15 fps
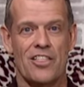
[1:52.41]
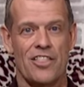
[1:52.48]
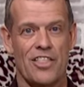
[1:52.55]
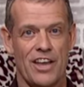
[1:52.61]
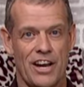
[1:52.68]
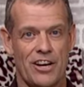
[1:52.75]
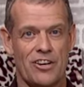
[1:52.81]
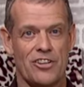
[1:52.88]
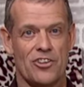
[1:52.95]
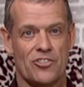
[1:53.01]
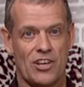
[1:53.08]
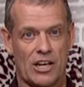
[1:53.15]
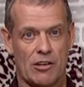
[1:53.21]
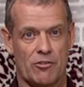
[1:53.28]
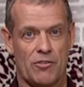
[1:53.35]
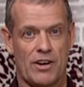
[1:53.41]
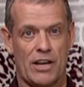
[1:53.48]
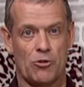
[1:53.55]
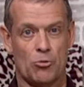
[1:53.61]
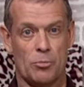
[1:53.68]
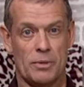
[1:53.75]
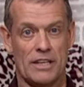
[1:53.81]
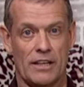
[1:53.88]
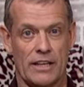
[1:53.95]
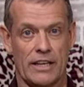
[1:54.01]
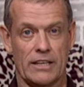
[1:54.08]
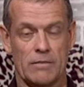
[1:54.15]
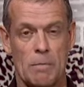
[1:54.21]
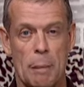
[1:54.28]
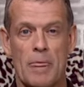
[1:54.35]
There, the sacrifice would be
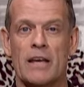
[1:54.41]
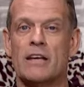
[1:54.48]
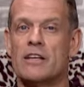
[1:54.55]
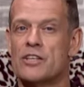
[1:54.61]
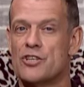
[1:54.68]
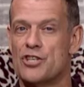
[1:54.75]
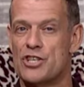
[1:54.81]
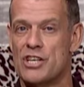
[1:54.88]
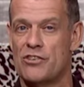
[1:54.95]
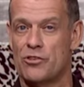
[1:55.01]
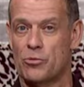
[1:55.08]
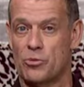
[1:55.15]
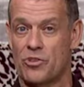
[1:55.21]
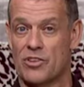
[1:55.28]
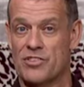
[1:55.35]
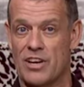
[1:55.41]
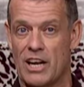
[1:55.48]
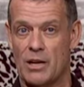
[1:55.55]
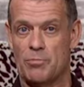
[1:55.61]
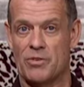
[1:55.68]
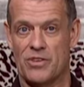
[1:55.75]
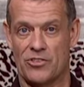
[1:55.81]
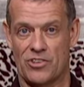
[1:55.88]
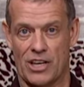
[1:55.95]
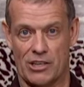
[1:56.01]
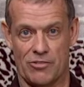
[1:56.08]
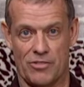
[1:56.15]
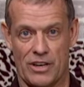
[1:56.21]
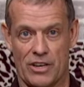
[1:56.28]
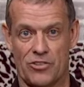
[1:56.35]
laid. Jesus was a type of the
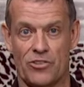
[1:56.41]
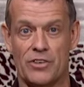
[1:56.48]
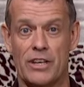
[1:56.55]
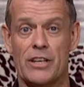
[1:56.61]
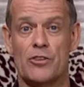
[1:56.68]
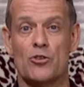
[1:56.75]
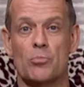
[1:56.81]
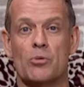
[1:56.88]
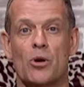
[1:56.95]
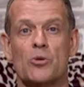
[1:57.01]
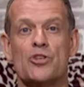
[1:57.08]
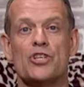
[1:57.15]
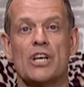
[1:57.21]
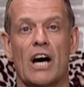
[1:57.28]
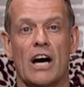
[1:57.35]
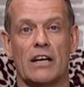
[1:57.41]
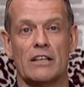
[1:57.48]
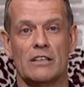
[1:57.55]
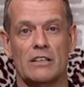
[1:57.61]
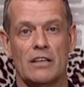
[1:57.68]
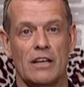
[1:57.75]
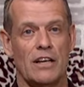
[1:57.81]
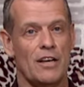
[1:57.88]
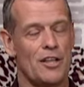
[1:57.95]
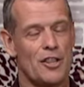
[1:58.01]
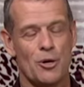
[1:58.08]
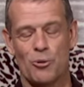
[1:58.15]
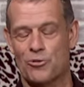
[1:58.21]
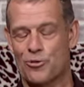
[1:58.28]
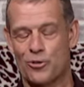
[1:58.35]
sacrifice needed to approach God.
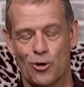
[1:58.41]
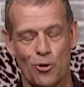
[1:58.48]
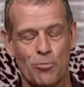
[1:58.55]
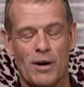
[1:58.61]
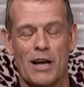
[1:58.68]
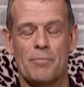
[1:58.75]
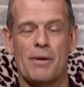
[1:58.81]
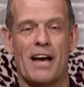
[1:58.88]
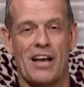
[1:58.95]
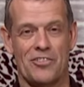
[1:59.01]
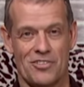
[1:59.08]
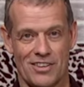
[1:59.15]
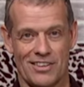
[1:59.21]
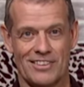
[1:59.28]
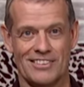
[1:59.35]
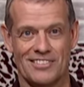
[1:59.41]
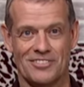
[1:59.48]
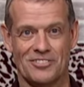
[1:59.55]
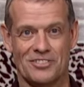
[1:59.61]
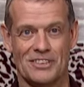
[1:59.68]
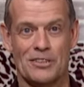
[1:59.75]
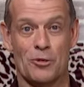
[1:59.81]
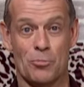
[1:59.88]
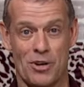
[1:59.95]
There was no bypassing the